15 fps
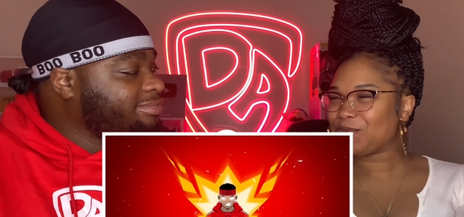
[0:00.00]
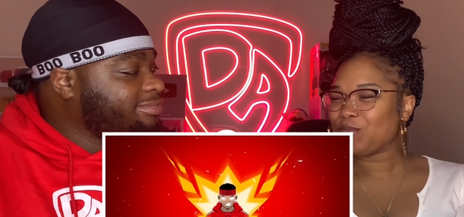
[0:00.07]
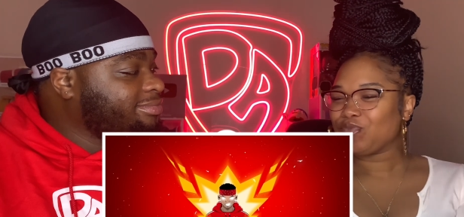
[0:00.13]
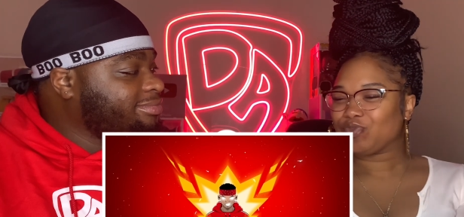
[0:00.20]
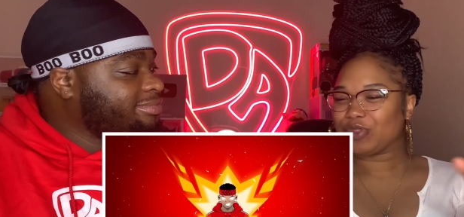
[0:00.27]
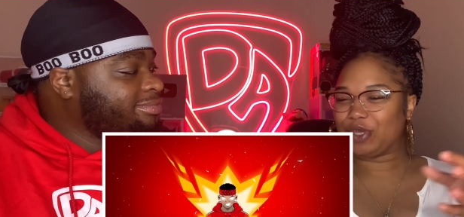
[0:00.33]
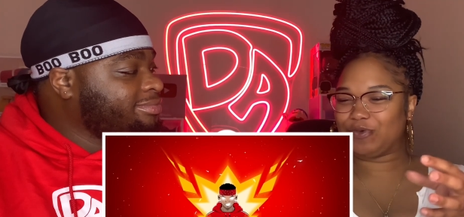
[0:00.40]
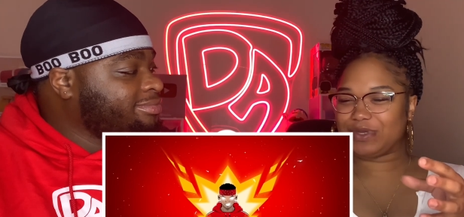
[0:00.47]
Speaker 1: it
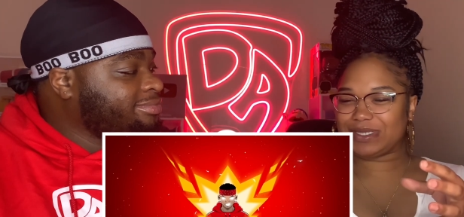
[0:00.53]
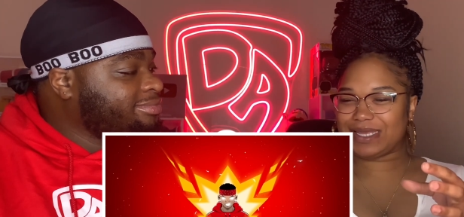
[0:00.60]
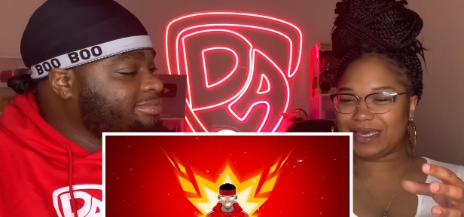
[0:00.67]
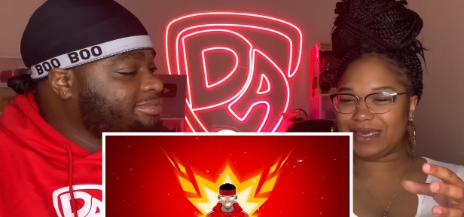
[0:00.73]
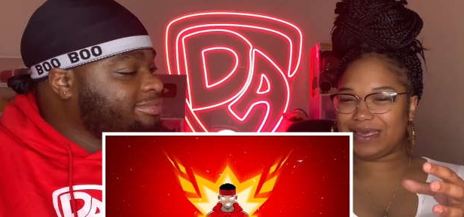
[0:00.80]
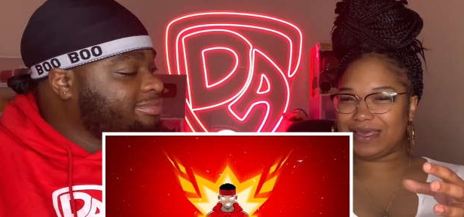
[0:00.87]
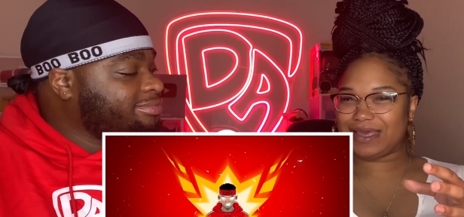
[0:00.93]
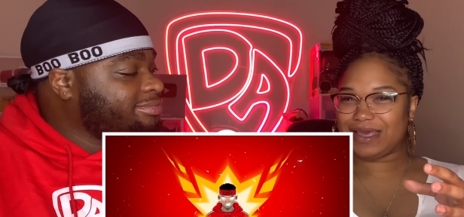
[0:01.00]
was
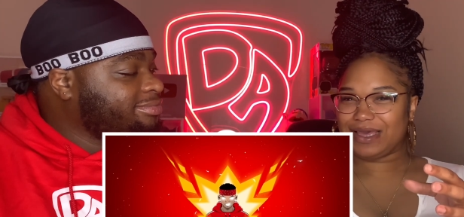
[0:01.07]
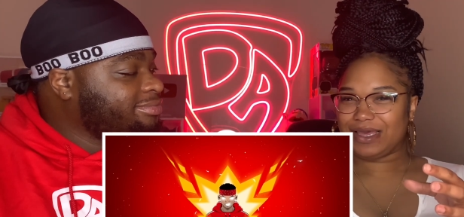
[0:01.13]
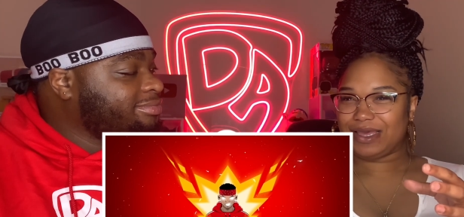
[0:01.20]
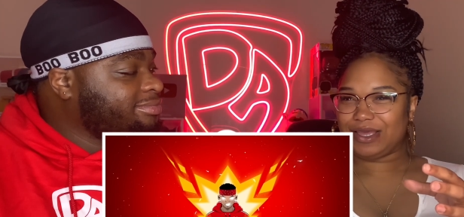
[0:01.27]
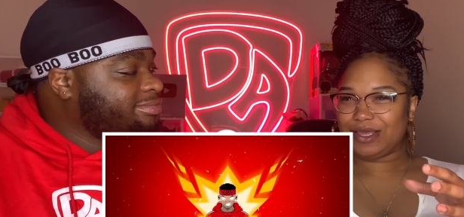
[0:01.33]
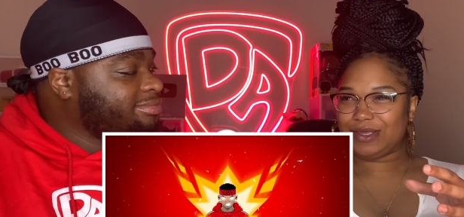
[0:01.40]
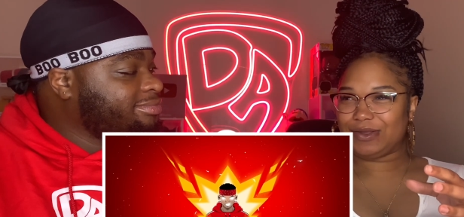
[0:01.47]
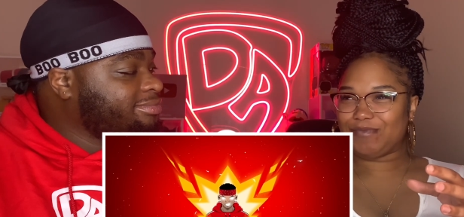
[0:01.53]
like
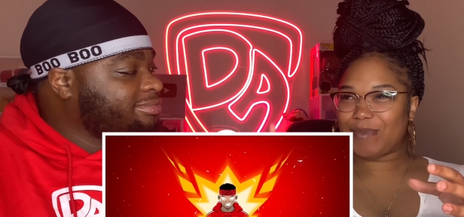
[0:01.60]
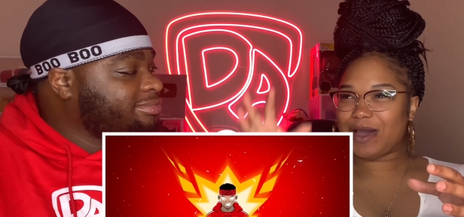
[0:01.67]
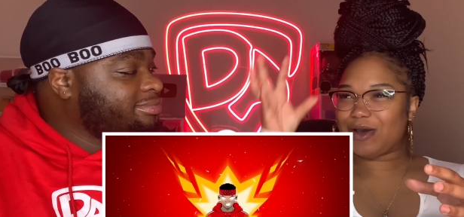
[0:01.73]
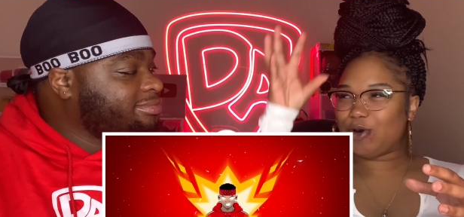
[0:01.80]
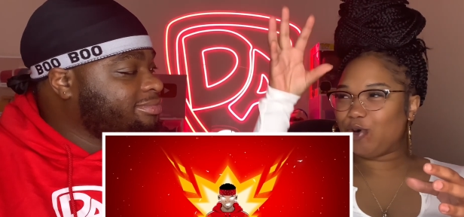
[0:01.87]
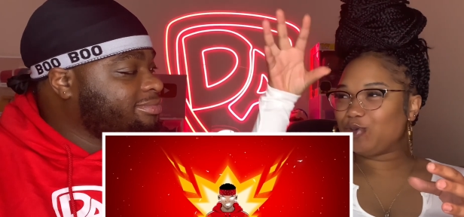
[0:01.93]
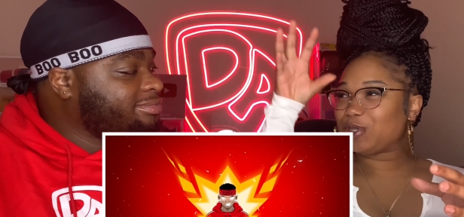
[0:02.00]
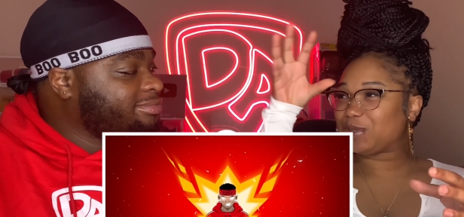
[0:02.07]
my
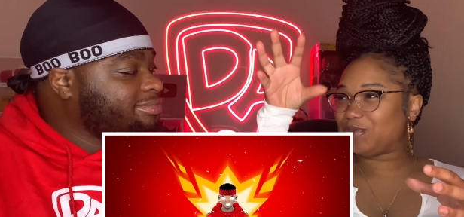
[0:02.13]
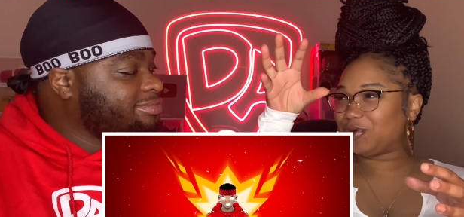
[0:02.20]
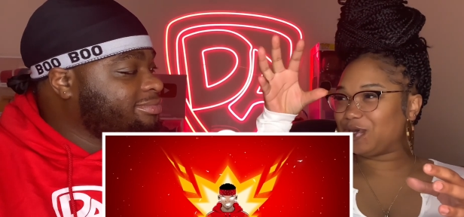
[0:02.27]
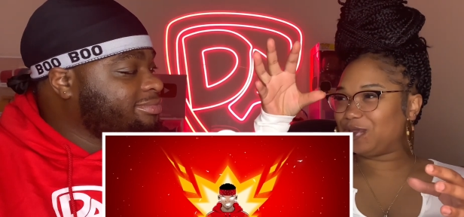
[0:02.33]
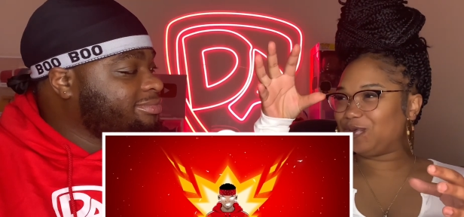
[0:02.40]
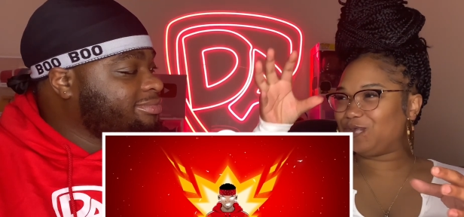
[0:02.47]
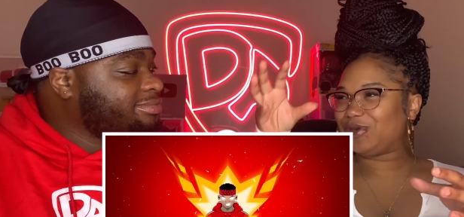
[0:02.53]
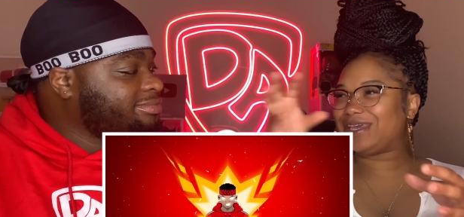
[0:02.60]
oldest brother
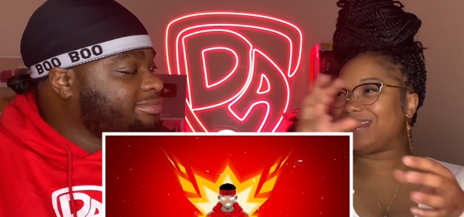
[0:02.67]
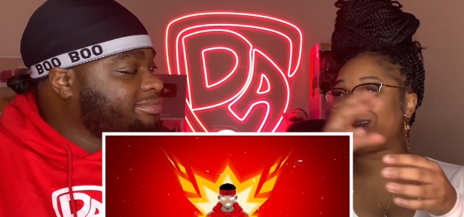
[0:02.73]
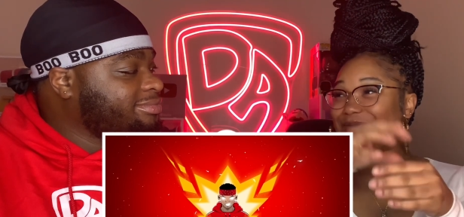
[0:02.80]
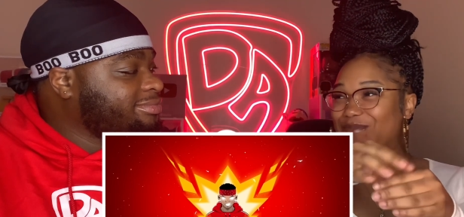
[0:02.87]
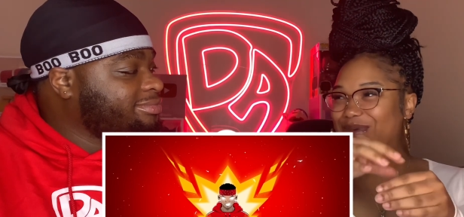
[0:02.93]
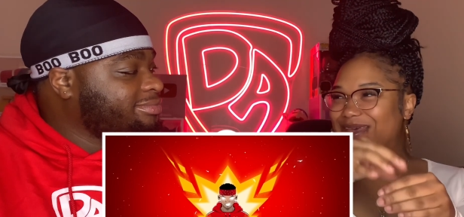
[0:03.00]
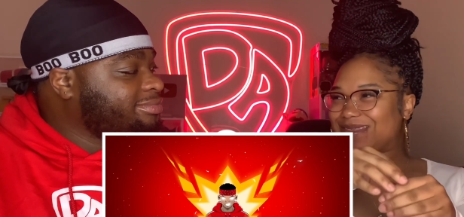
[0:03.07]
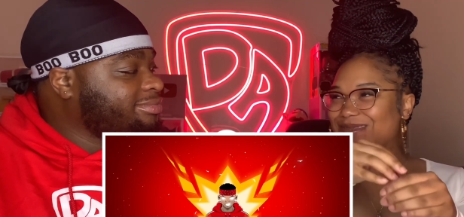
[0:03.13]
would get the
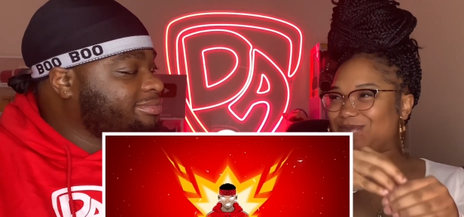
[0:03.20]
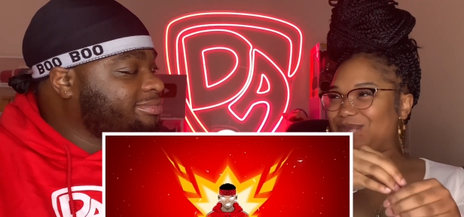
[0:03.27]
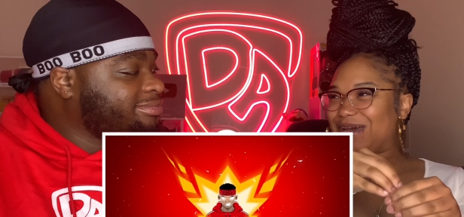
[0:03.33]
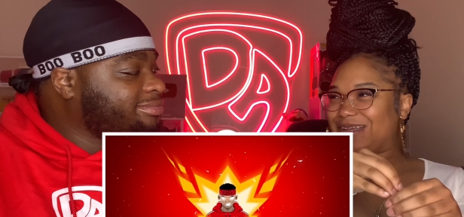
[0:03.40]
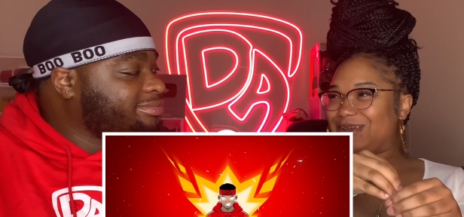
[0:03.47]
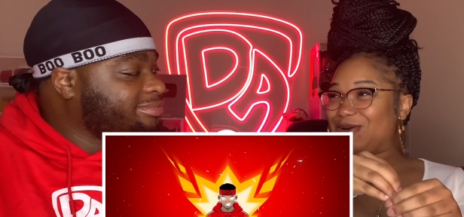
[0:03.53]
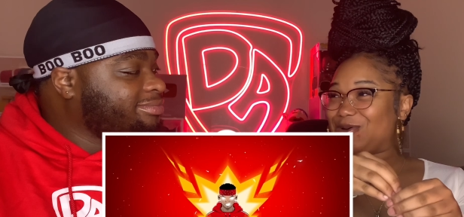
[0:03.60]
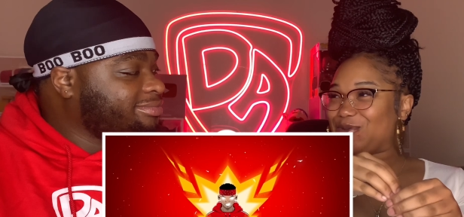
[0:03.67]
best of my
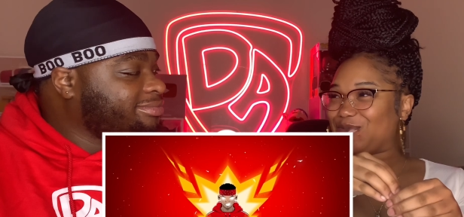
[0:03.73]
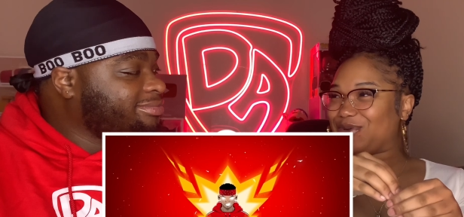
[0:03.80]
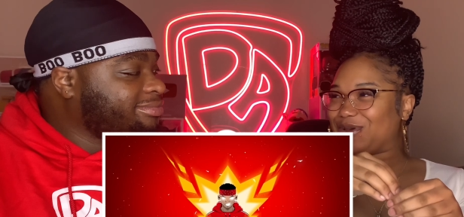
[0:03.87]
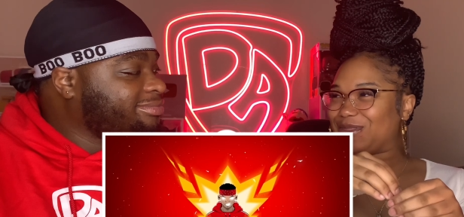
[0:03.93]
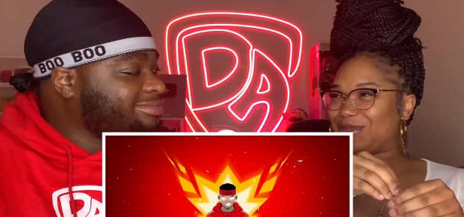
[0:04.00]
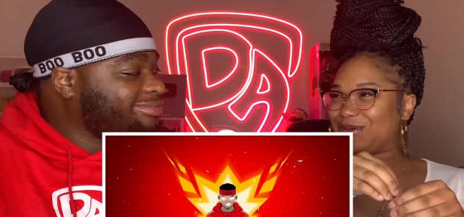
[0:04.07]
younger brother,